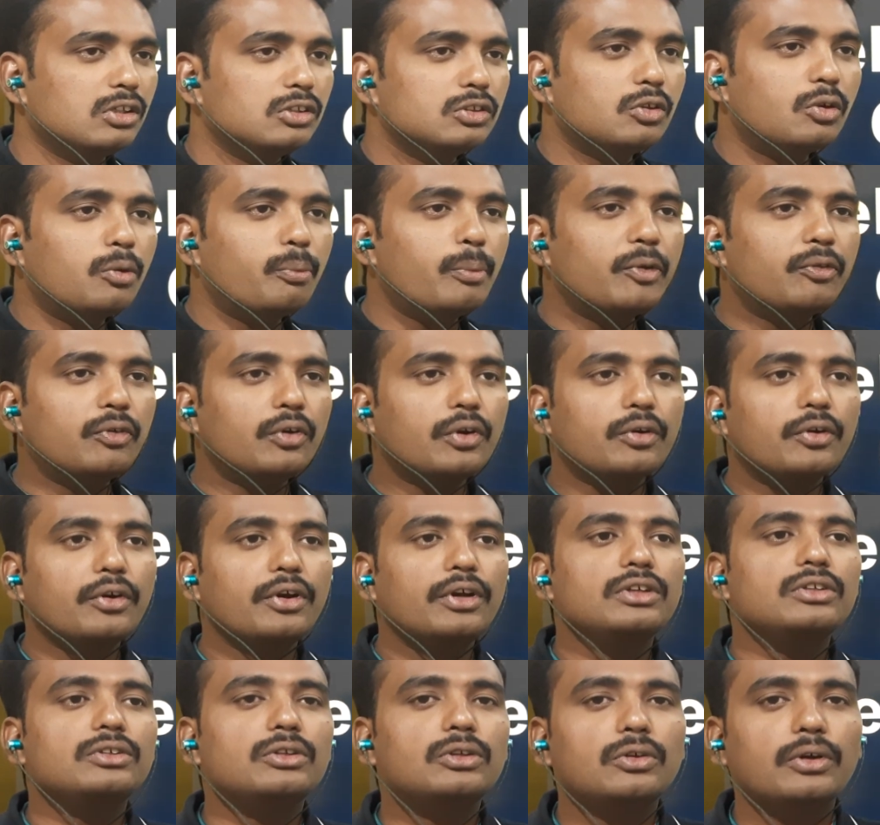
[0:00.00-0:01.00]
So before
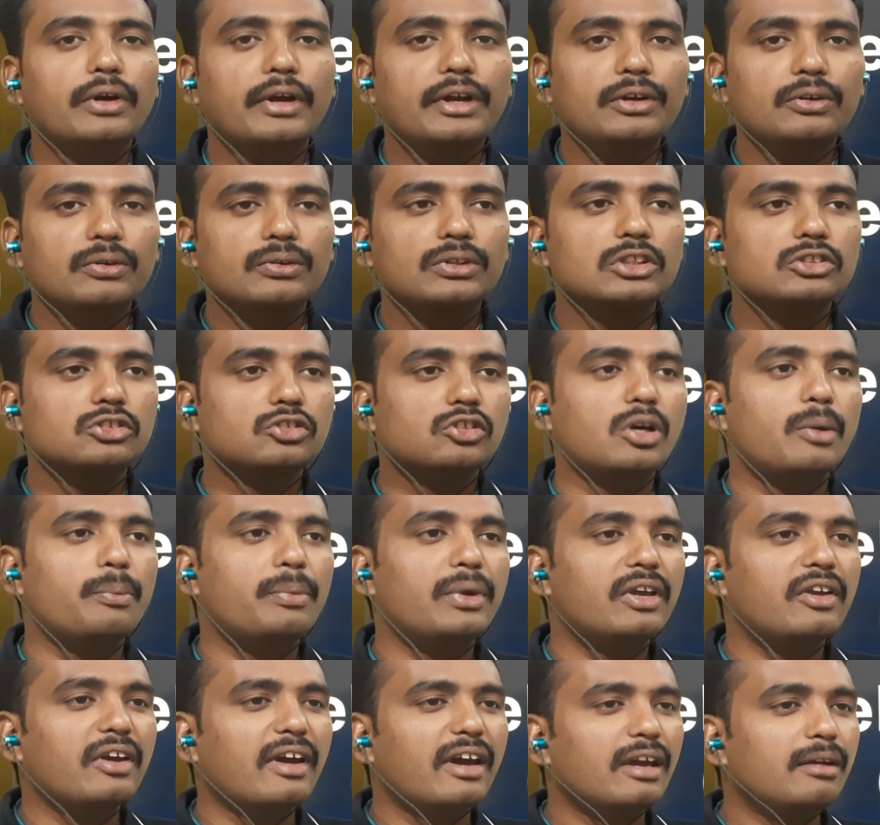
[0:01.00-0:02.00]
going into this
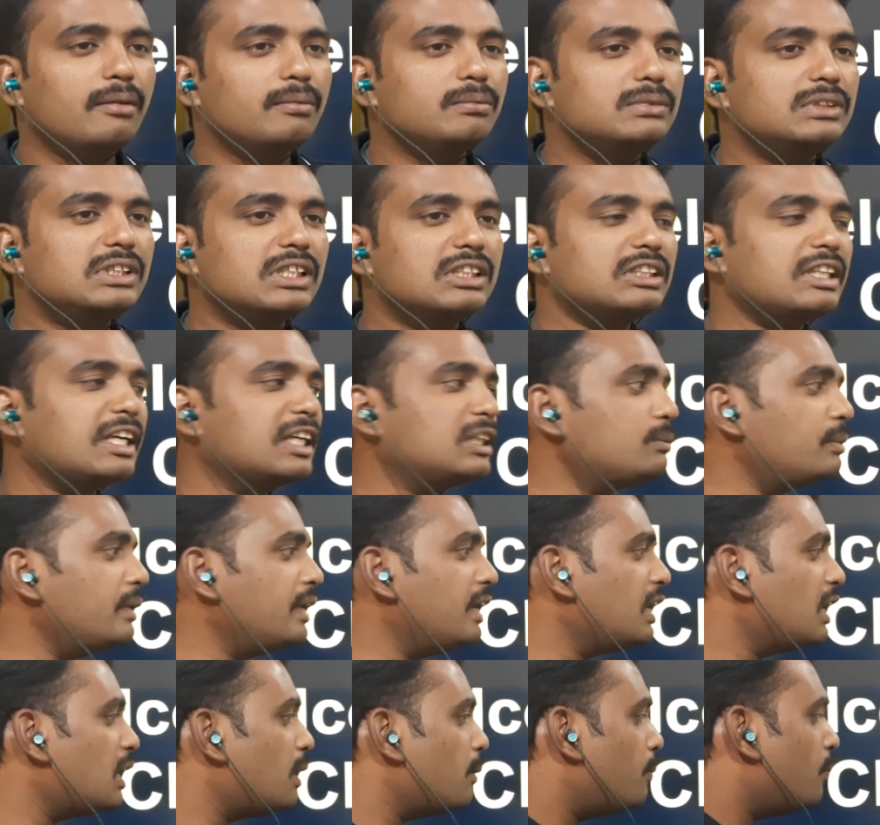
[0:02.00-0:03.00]
topic, I'm just
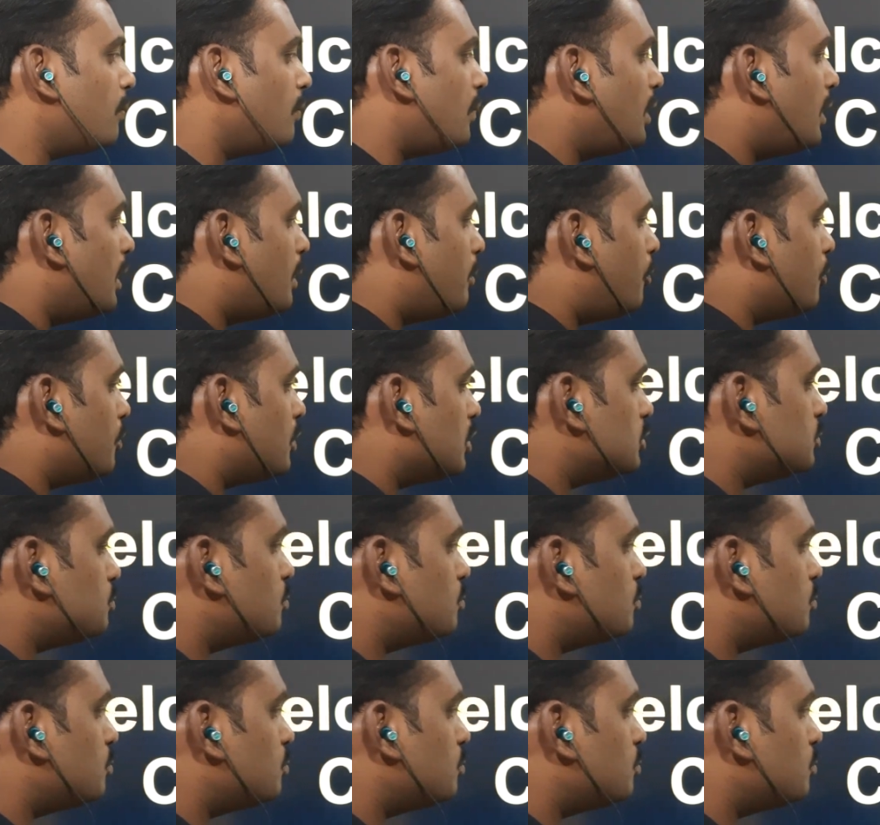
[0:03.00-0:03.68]
explaining about a